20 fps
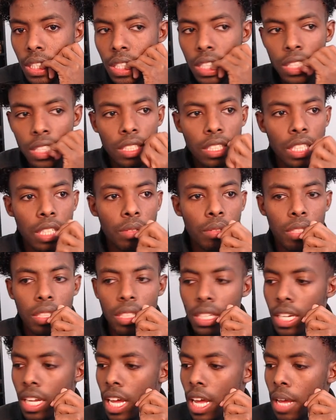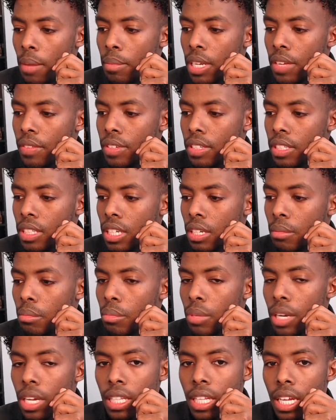See what's gonna happen if it's gonna
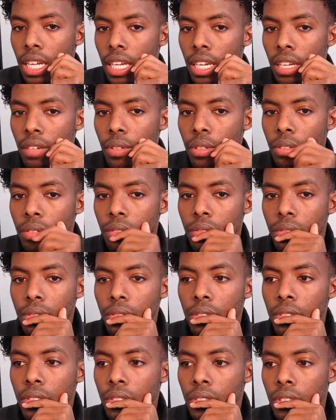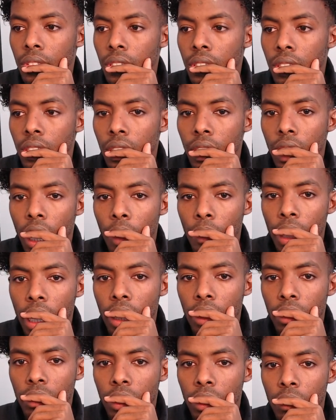break that level. I went ahead
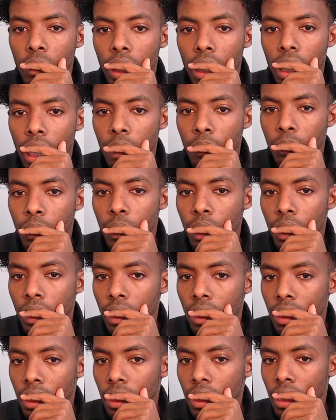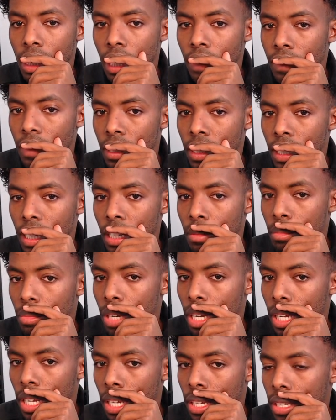and took one light put just to see if it's gonna
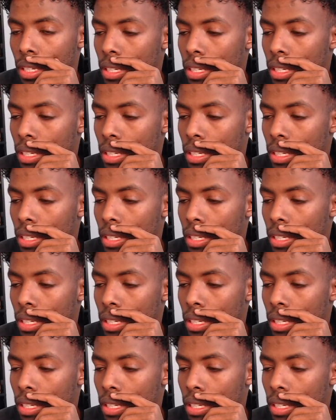break it.